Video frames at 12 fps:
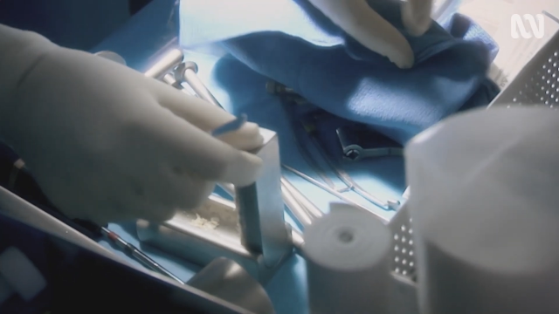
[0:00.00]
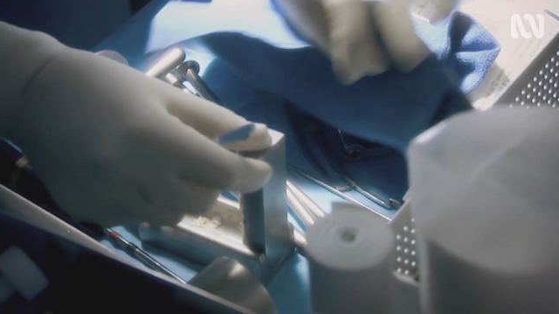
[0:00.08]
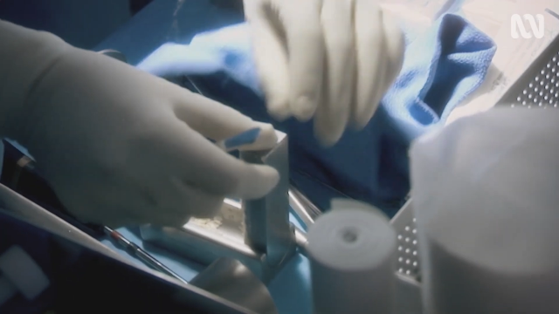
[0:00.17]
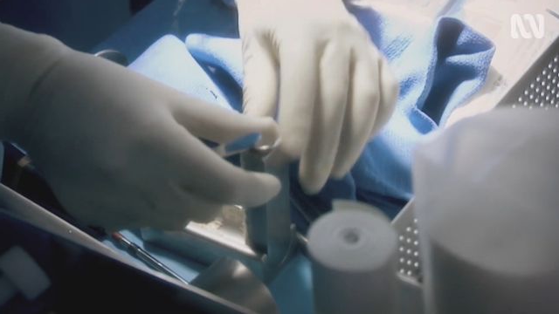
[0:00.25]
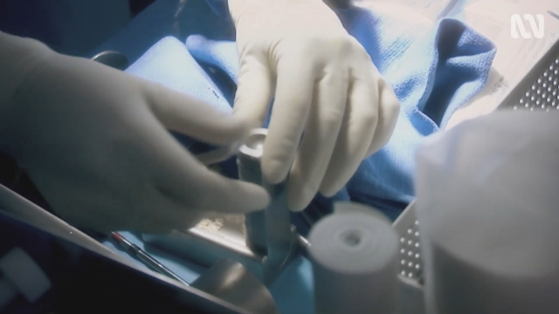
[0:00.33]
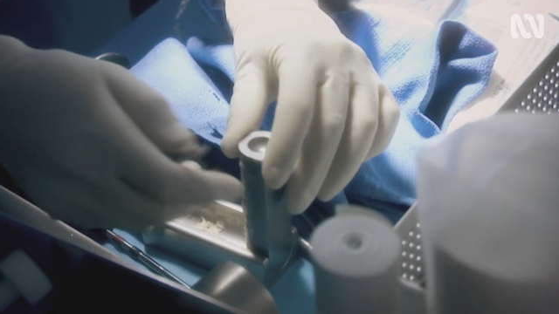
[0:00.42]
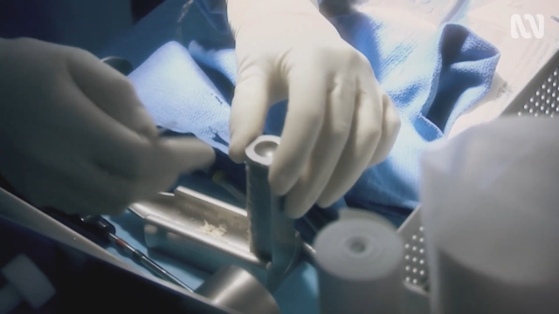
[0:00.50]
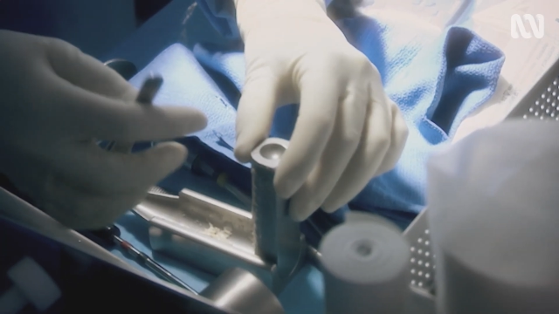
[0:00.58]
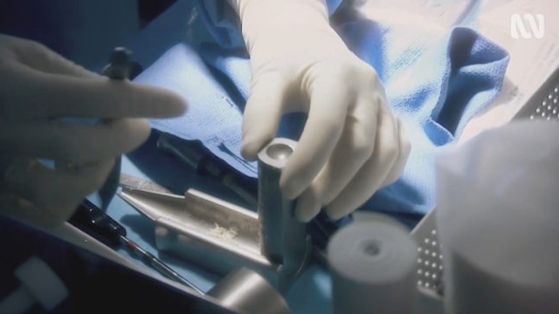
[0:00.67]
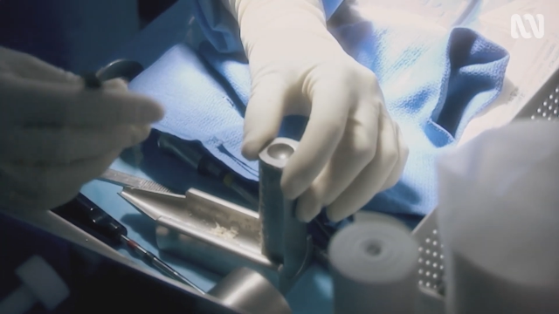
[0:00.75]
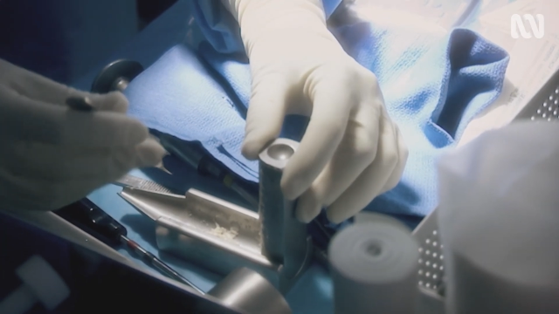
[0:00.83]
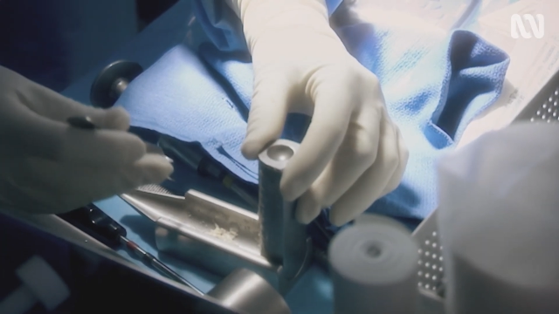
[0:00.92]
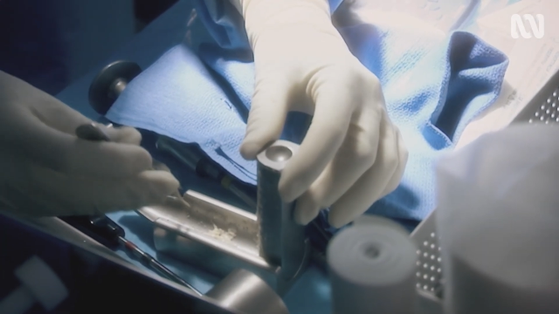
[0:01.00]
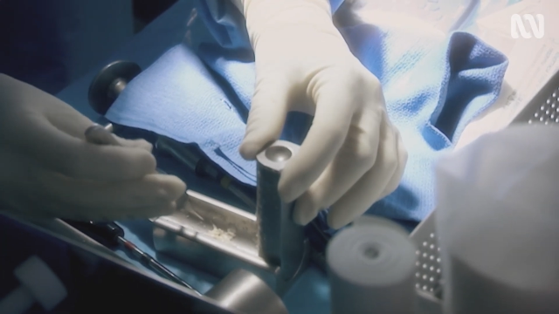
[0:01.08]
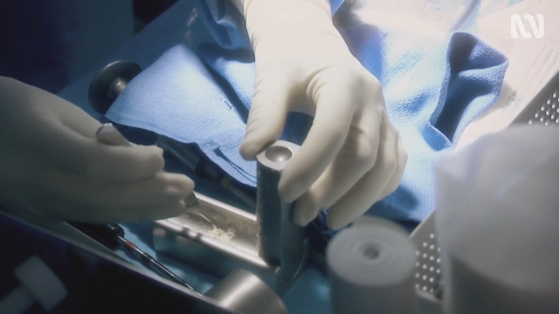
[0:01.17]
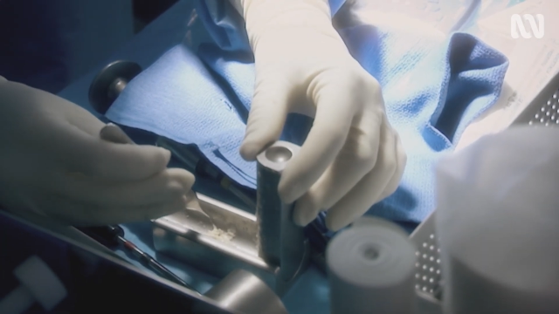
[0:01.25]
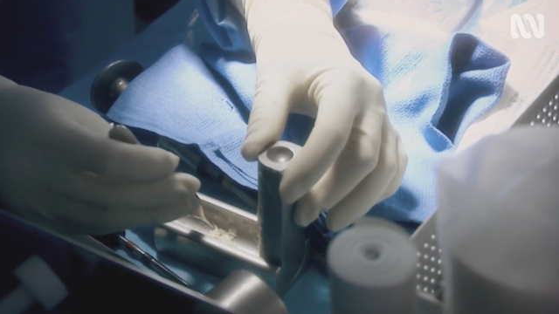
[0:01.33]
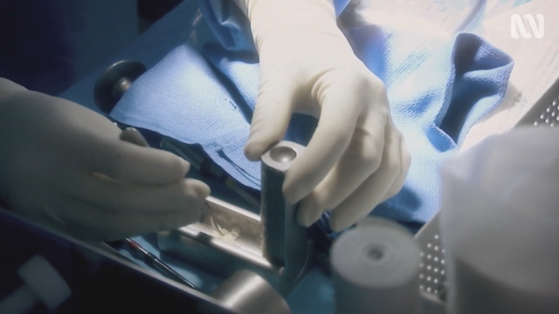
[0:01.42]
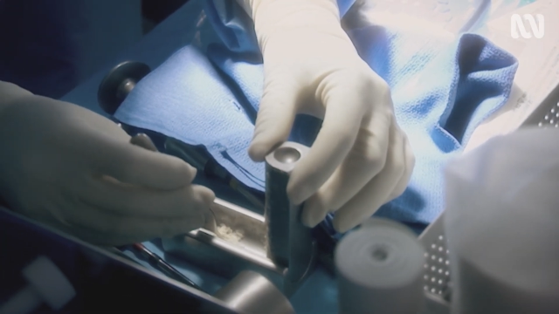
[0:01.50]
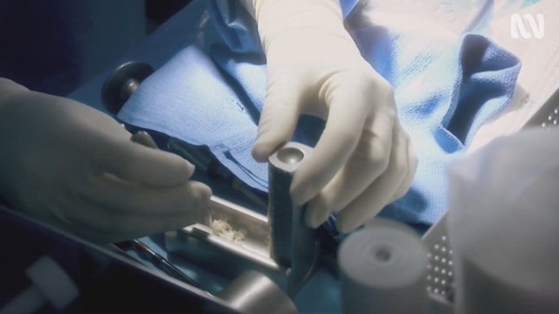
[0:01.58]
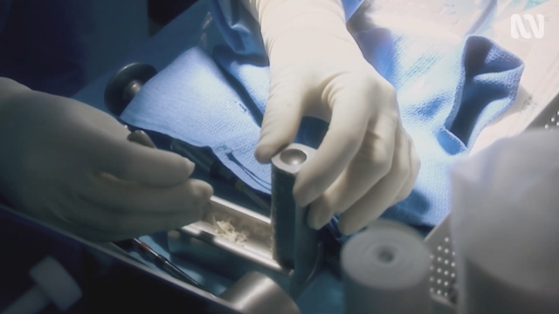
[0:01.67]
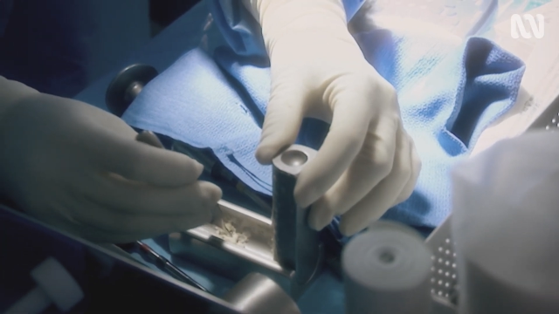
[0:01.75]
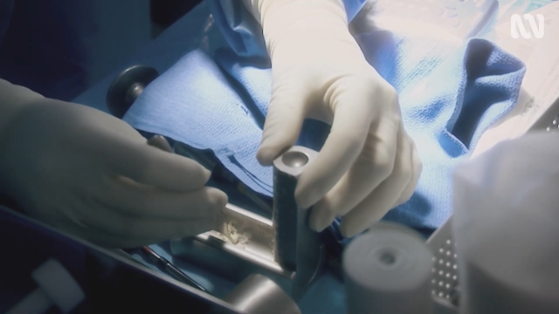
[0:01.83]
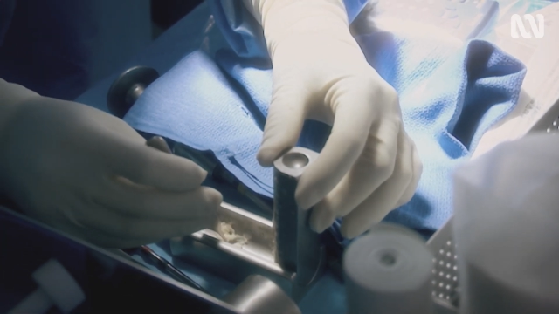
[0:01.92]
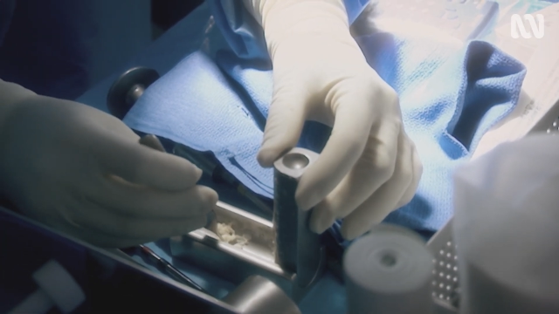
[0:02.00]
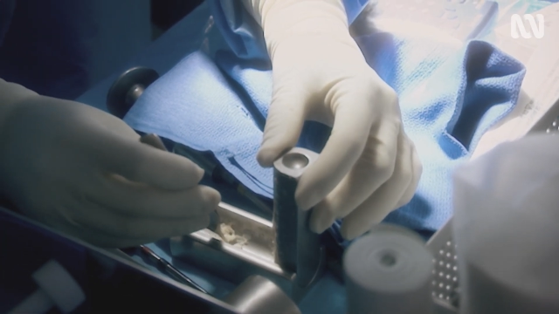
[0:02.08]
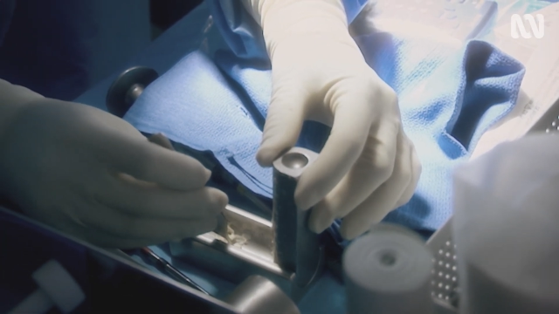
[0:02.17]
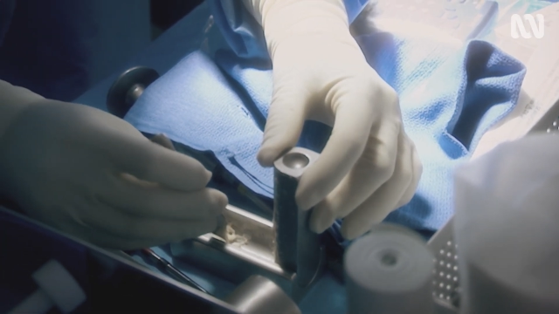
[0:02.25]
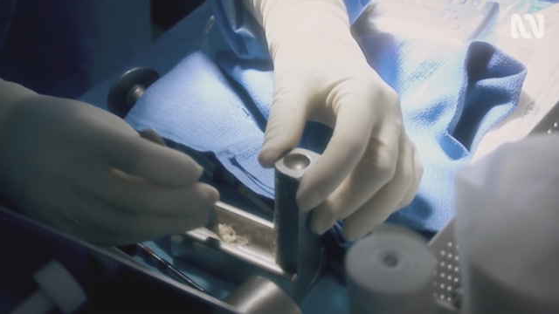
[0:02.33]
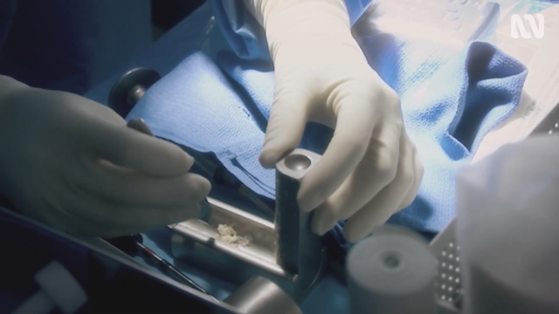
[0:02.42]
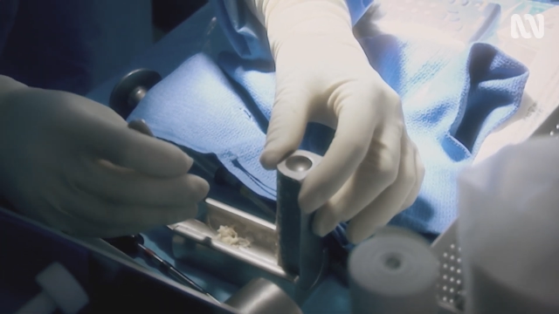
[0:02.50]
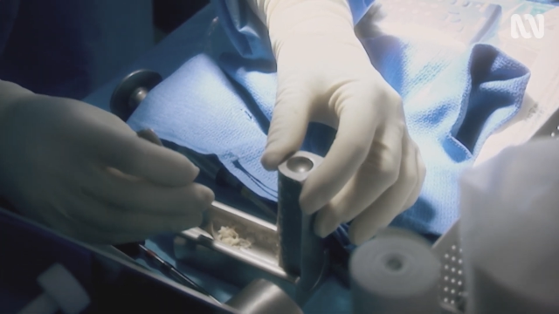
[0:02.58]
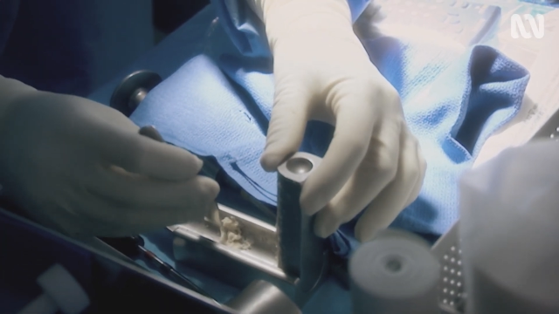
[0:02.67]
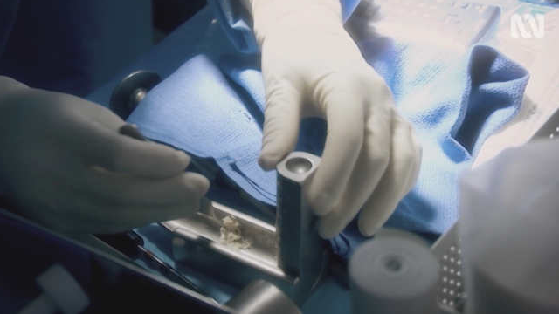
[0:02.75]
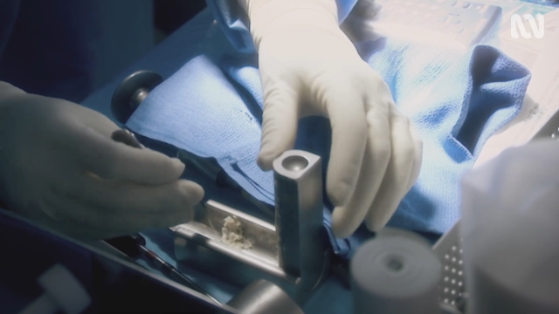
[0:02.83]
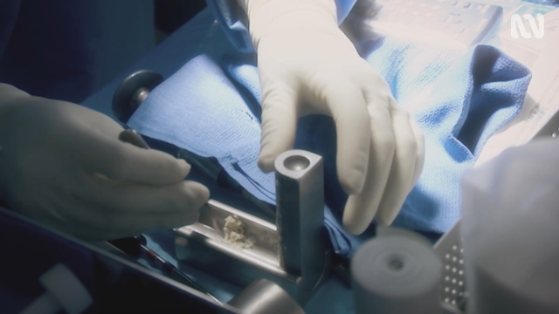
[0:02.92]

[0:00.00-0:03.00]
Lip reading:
No face is visible, so there are no lips to read.